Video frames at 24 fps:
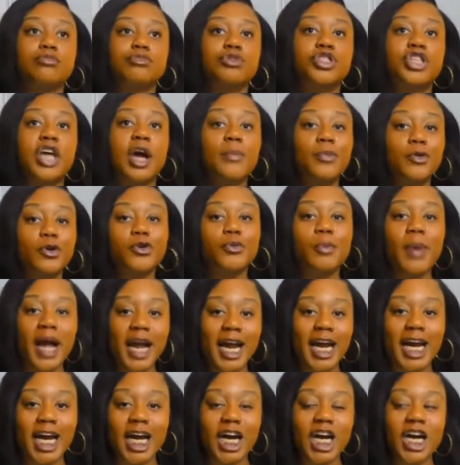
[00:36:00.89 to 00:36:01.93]
shampooed my
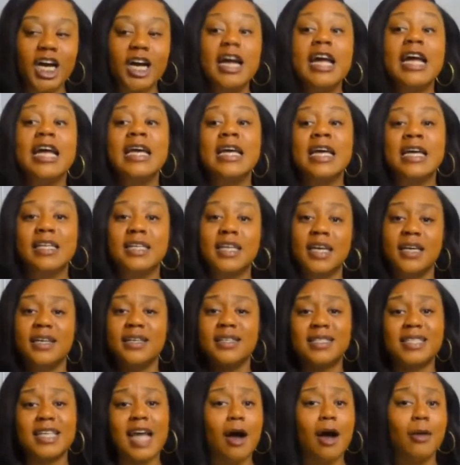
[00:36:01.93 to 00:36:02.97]
hair, did a
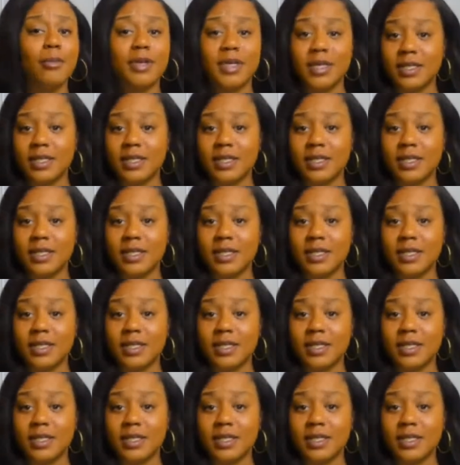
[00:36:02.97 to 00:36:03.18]
scalp